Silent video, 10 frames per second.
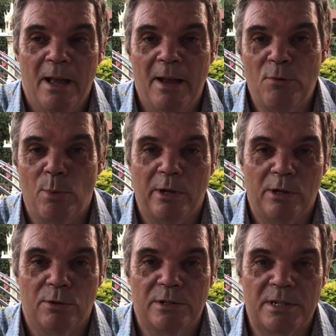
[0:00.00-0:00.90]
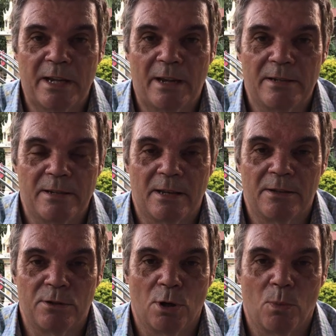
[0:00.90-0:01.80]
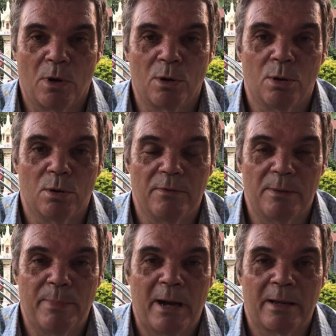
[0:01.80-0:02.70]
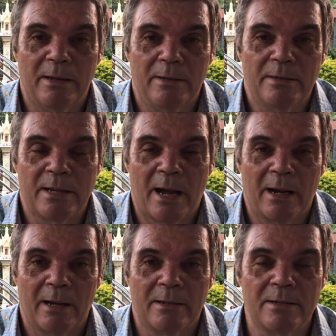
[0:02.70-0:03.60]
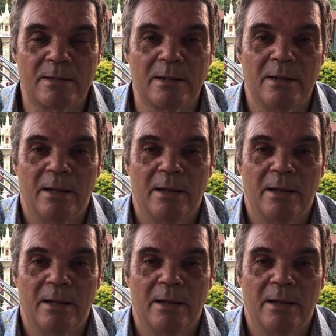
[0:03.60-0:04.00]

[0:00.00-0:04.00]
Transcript: Everybody understands that they don't want COVID back in Thailand.